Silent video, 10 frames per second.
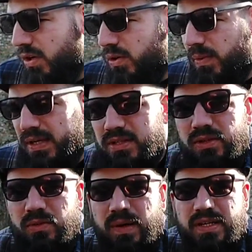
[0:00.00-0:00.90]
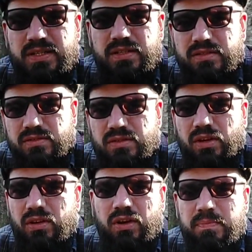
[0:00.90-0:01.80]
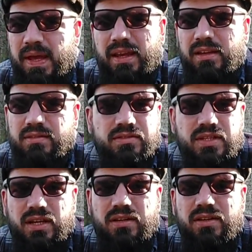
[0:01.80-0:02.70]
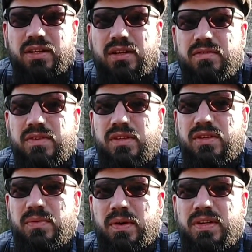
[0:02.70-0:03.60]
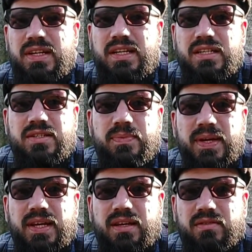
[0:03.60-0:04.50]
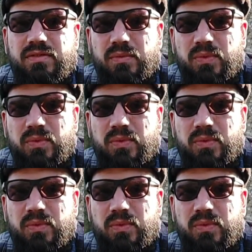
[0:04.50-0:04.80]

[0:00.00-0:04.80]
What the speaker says: always don't go big. So you only need it to be for